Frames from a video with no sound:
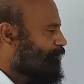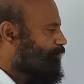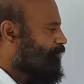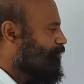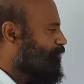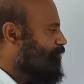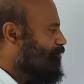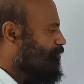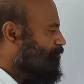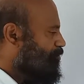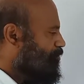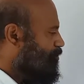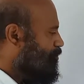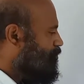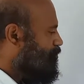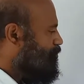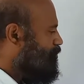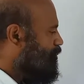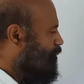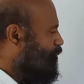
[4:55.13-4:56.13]
Here
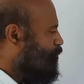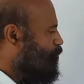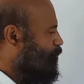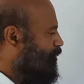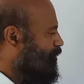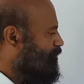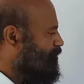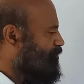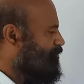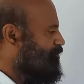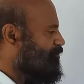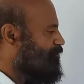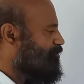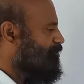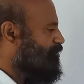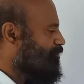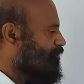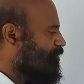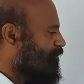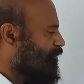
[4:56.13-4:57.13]
z1 is
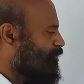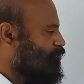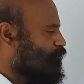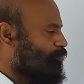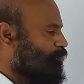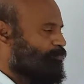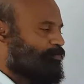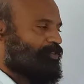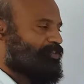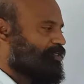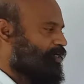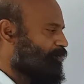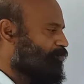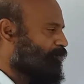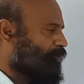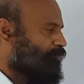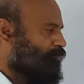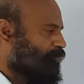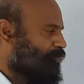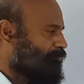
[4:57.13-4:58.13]
x1 plus
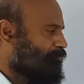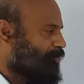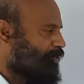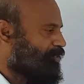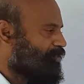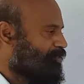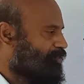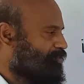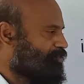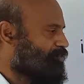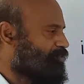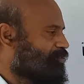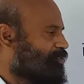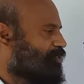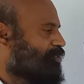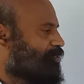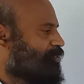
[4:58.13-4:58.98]
iy1 minus